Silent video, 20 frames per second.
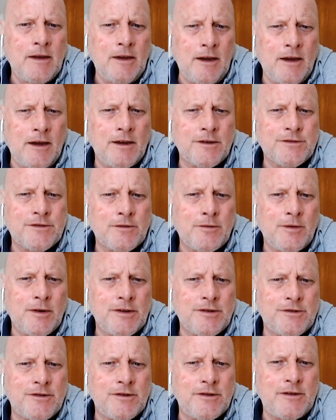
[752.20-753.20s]
Ask a
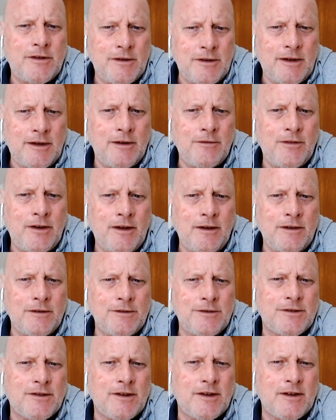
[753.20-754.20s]
question, he'd give an
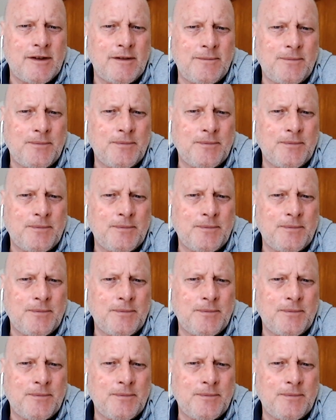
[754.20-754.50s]
answer.